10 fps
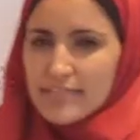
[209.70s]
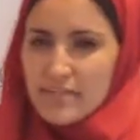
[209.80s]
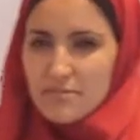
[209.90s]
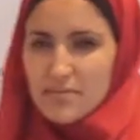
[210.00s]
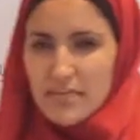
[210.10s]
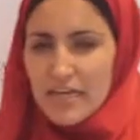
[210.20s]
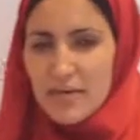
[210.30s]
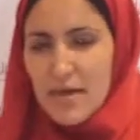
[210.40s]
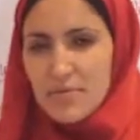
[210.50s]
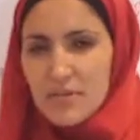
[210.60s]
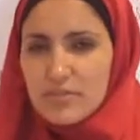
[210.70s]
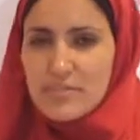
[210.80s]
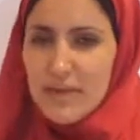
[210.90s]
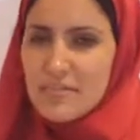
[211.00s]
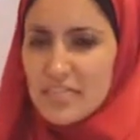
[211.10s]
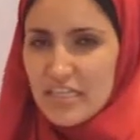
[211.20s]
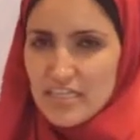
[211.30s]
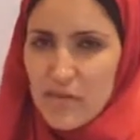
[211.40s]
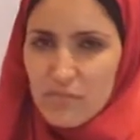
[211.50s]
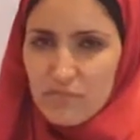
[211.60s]
does it appeal to that particular
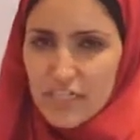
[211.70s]
type of